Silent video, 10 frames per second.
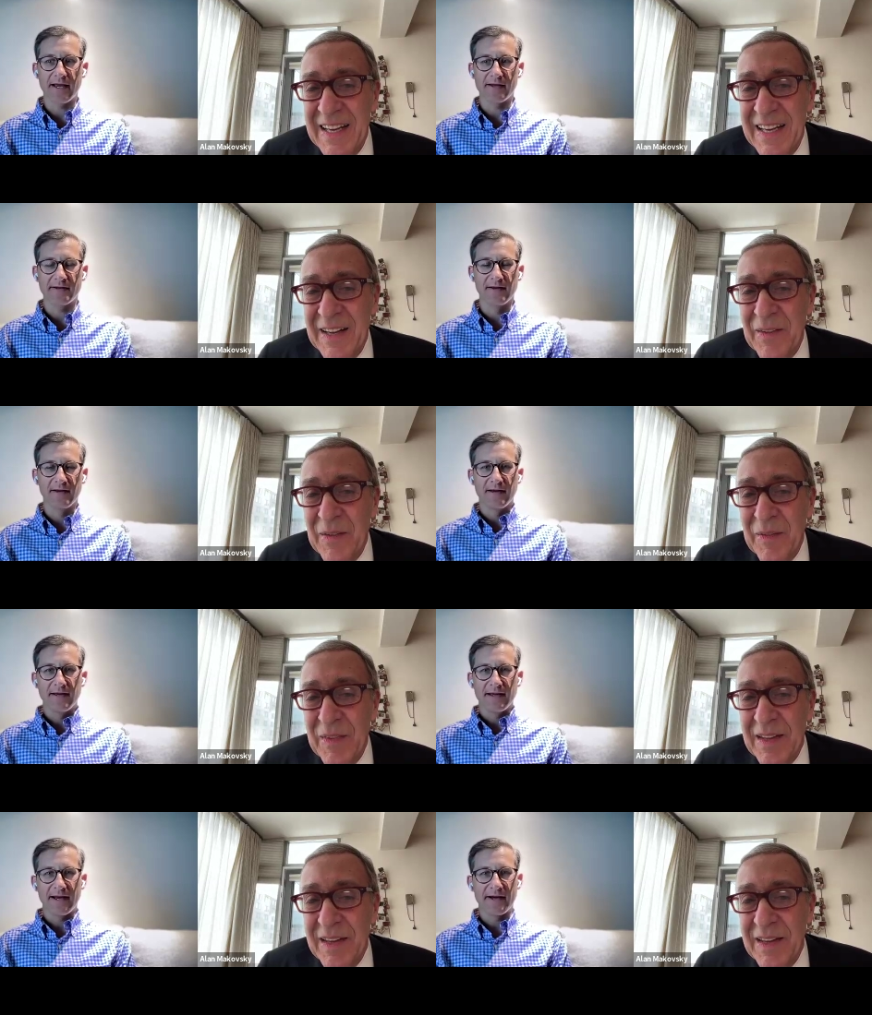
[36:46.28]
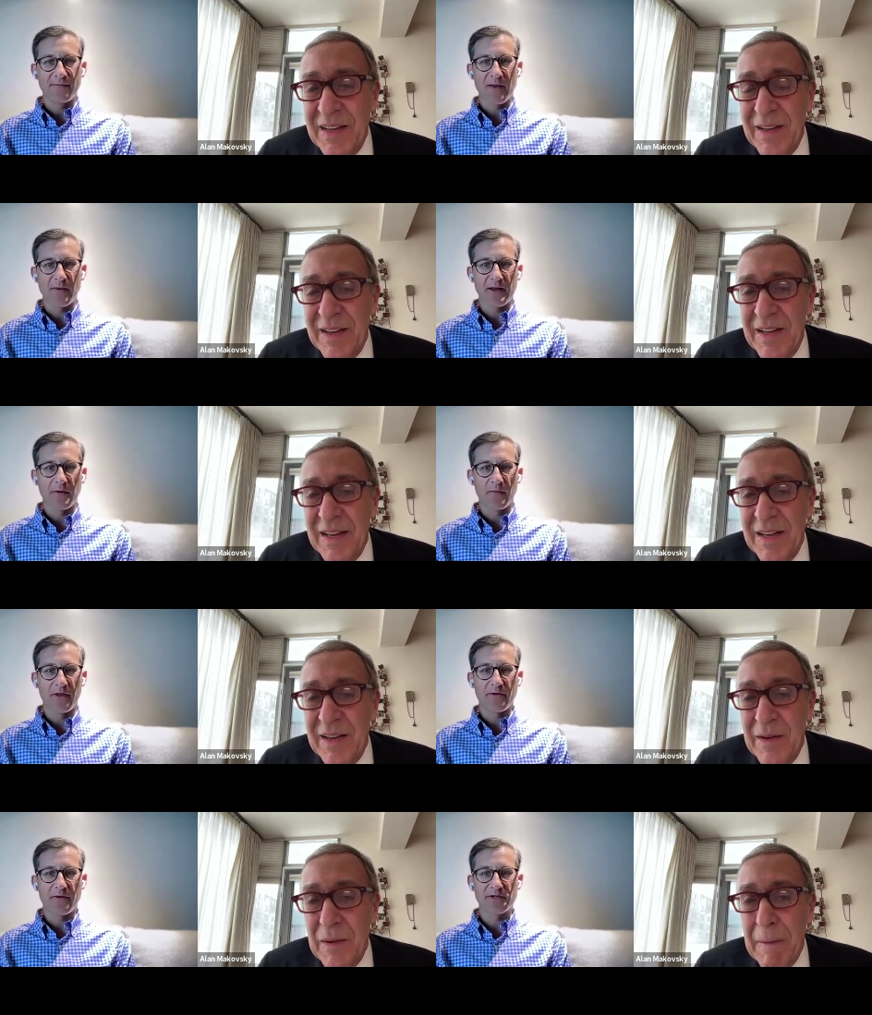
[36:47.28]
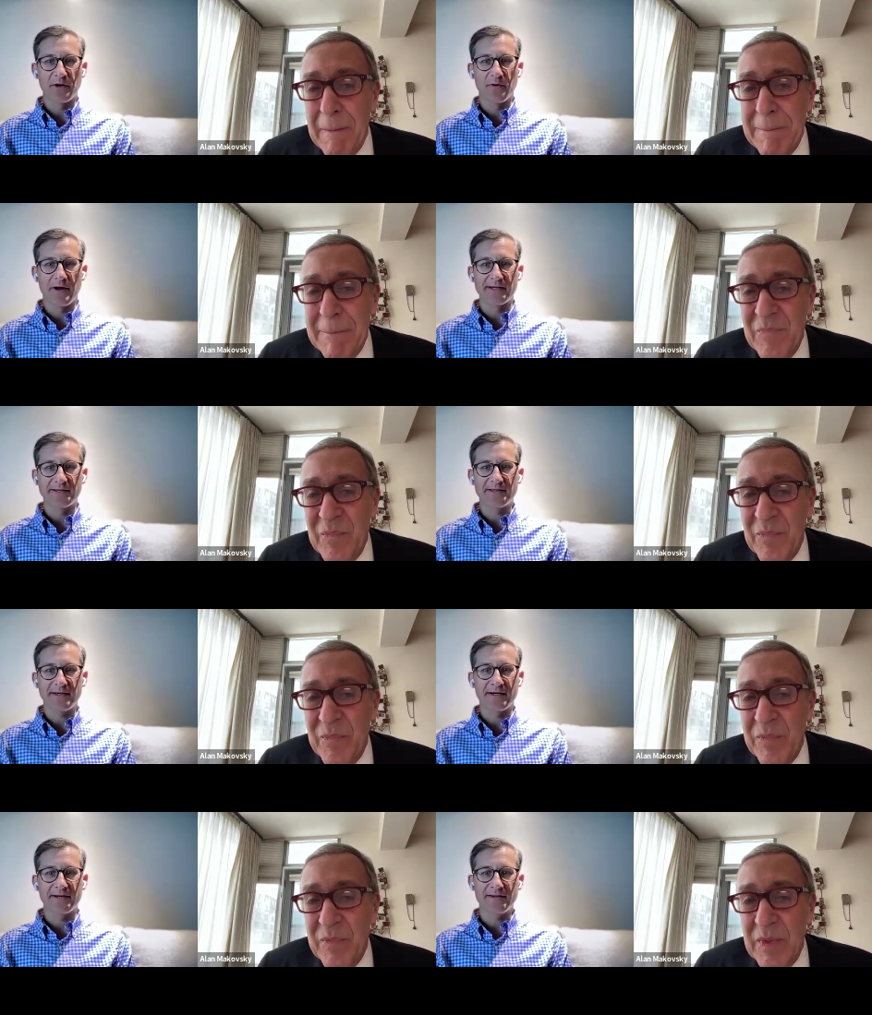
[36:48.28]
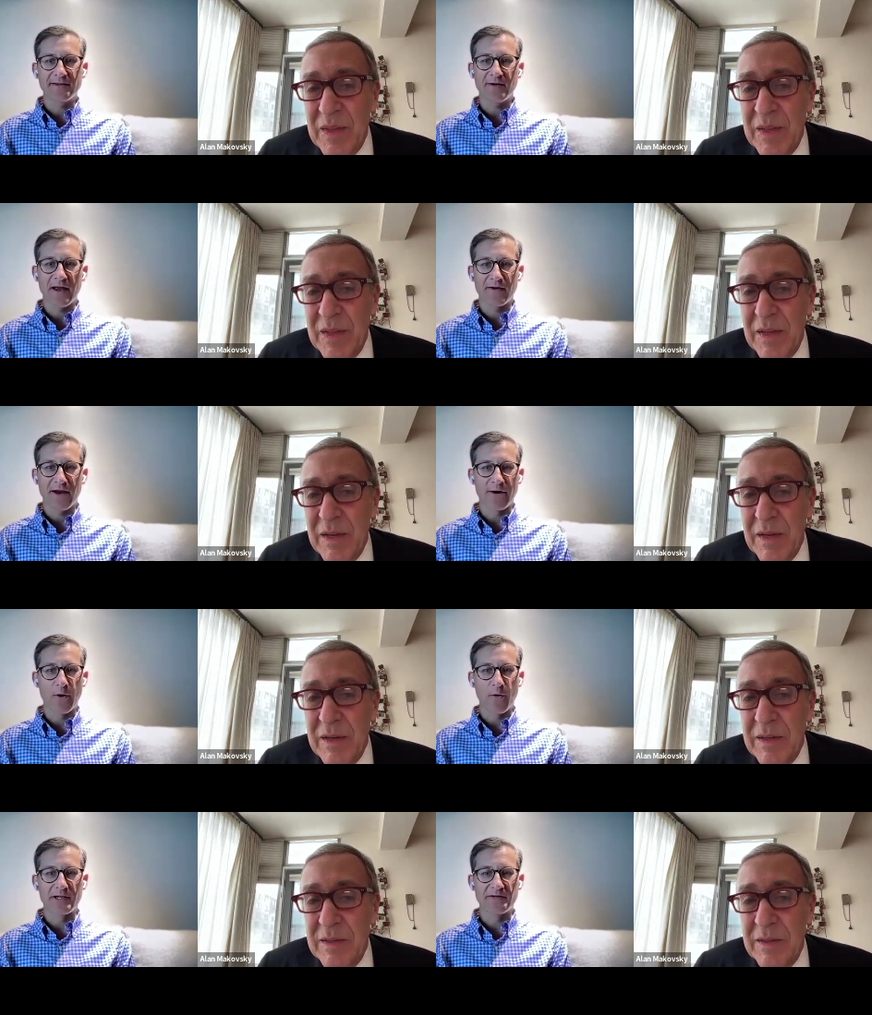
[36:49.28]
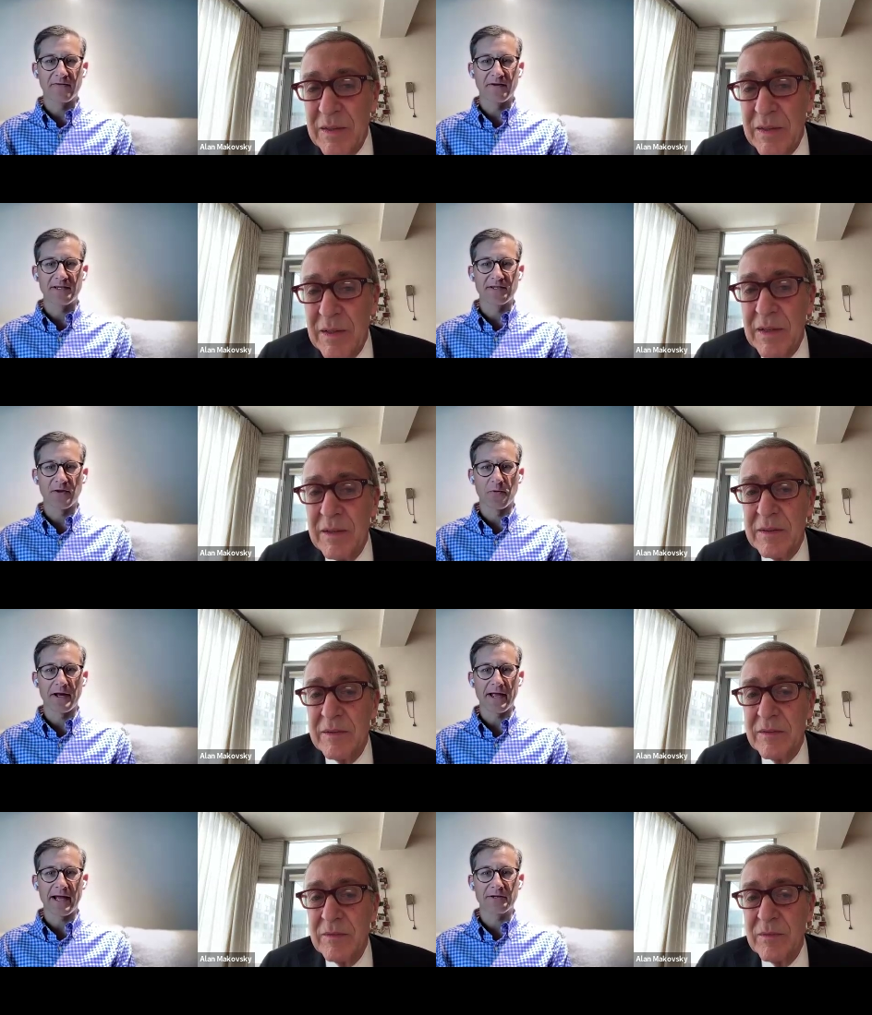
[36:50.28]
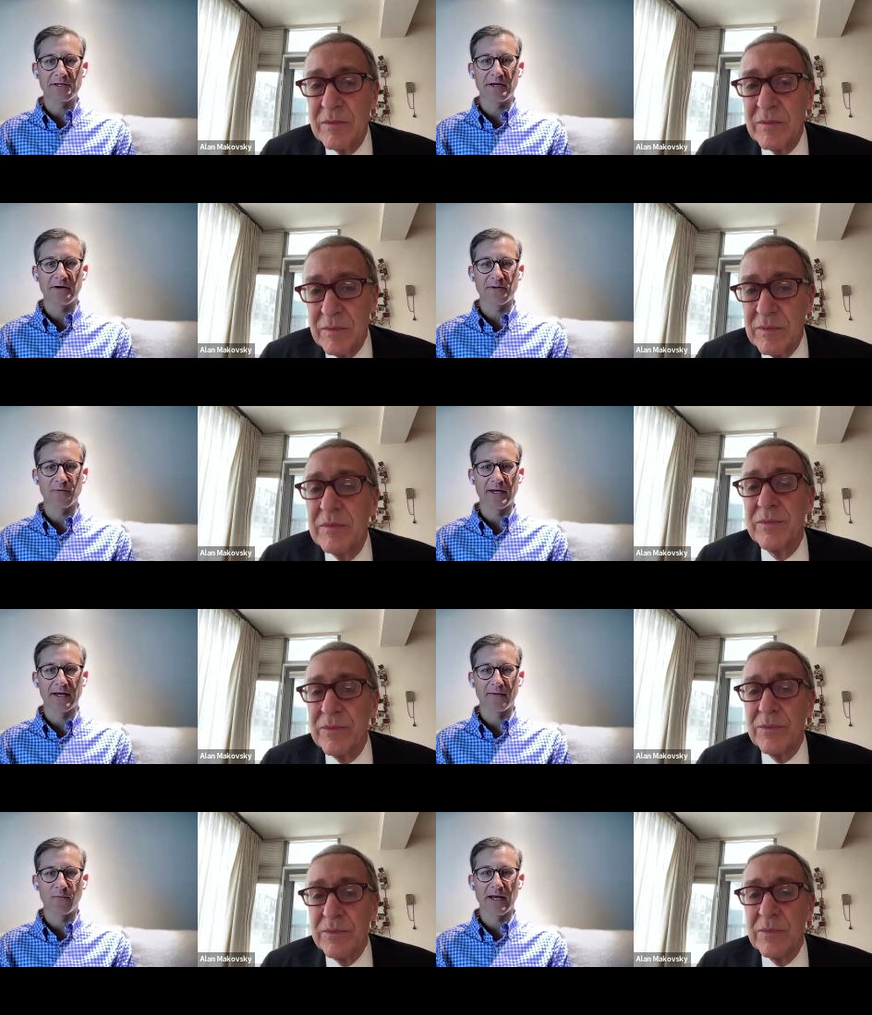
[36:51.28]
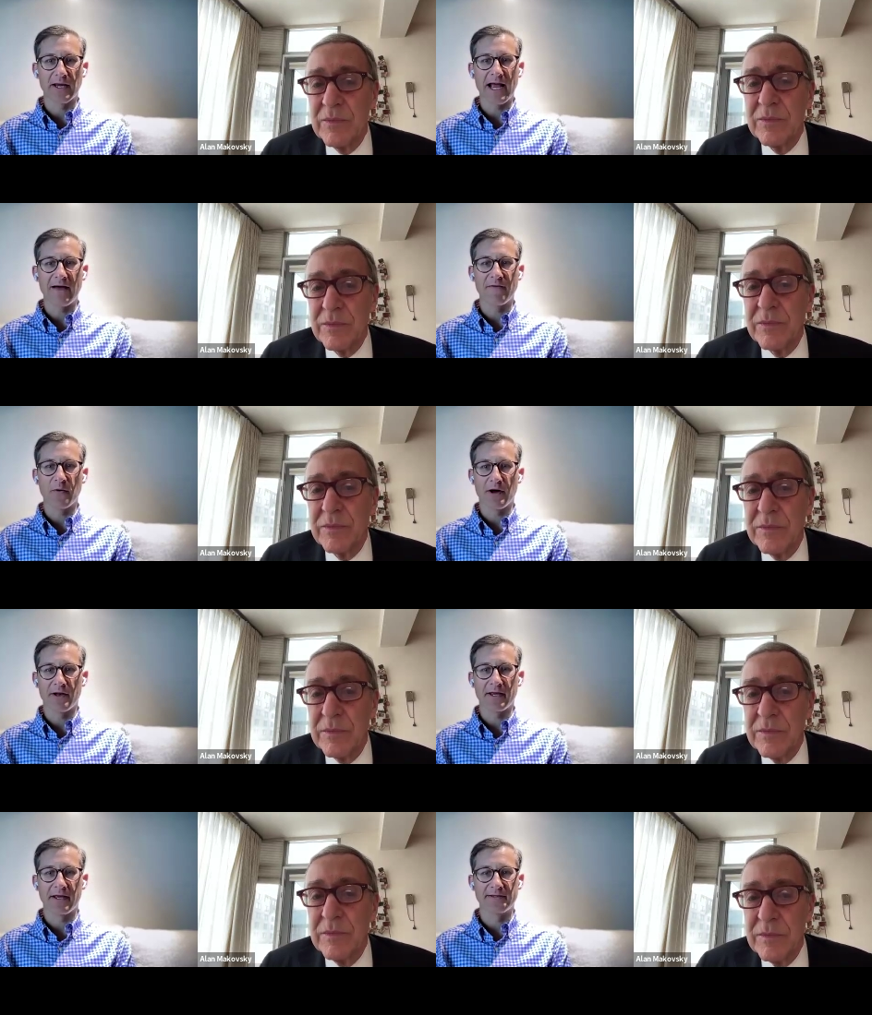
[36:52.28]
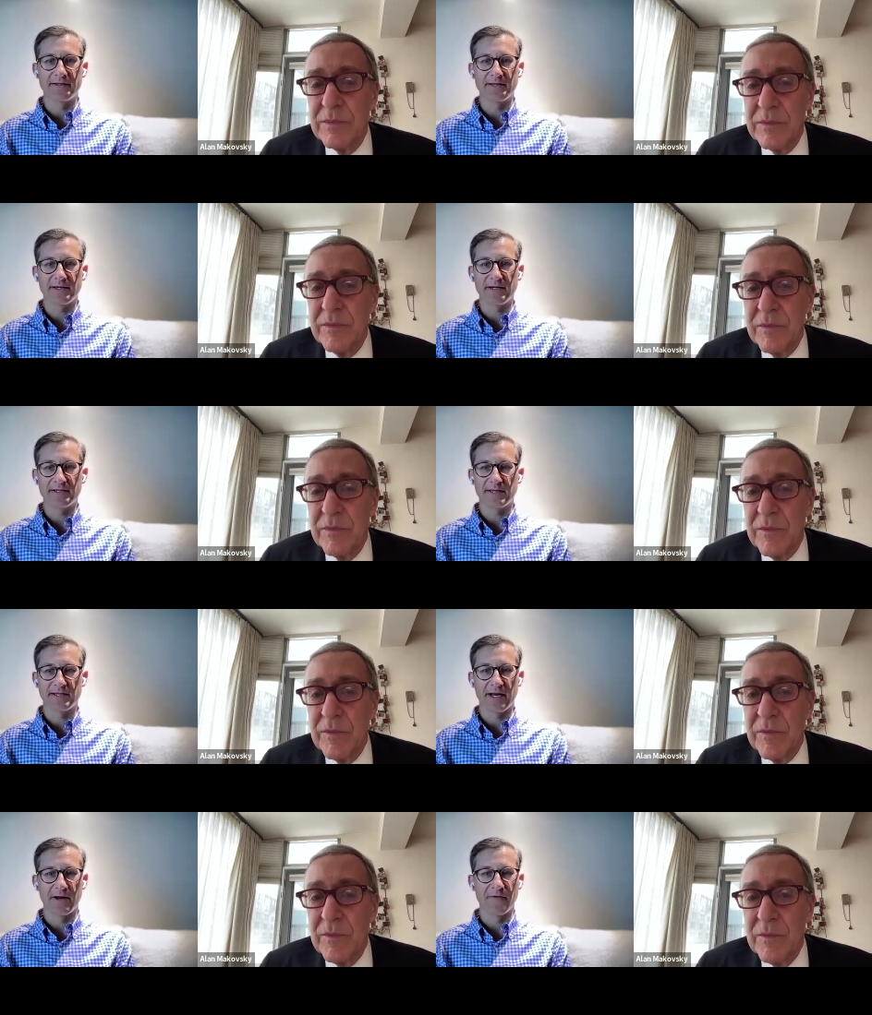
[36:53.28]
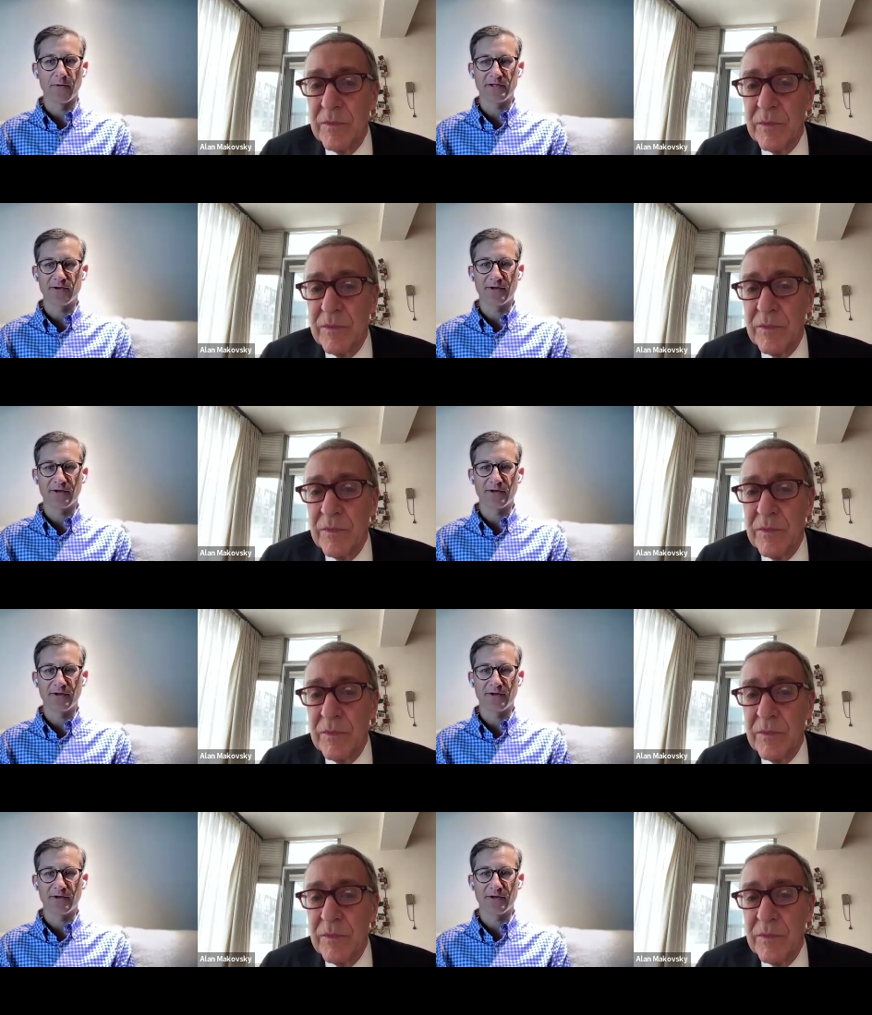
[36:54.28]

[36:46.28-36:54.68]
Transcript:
Speaker 1: today. And uh, maybe in a month or so, as uh, Erdogan's visit to the White House nears, we can we can have you on again to discuss the state of U.S.